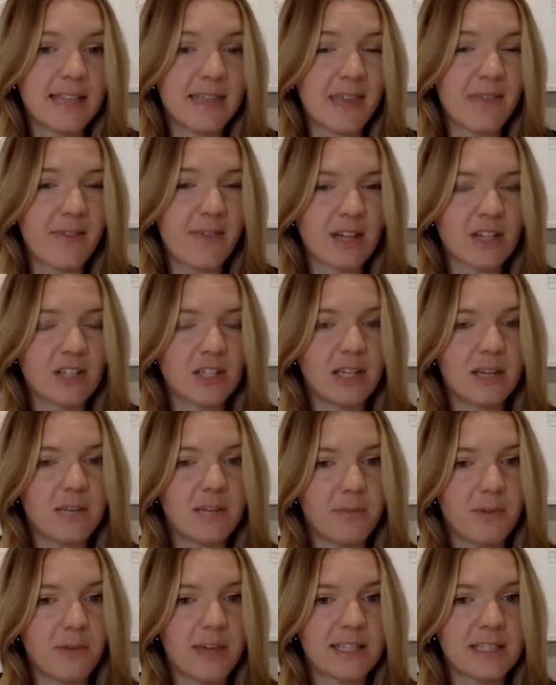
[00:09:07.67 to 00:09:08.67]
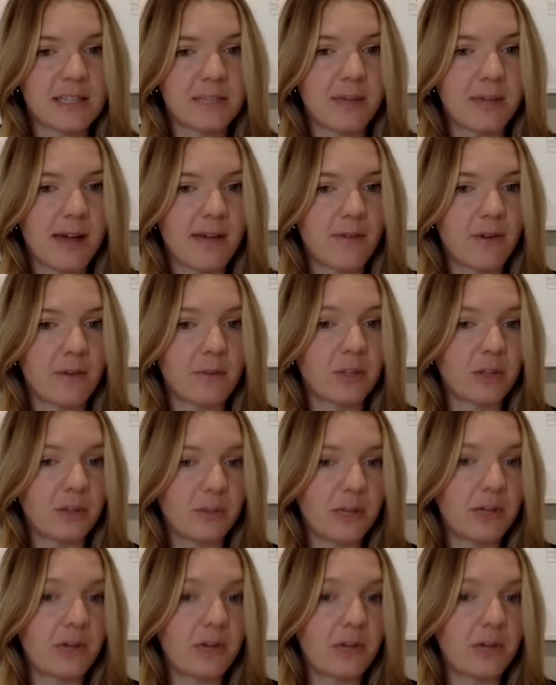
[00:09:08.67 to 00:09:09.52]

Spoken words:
they've actually embraced the platform a little bit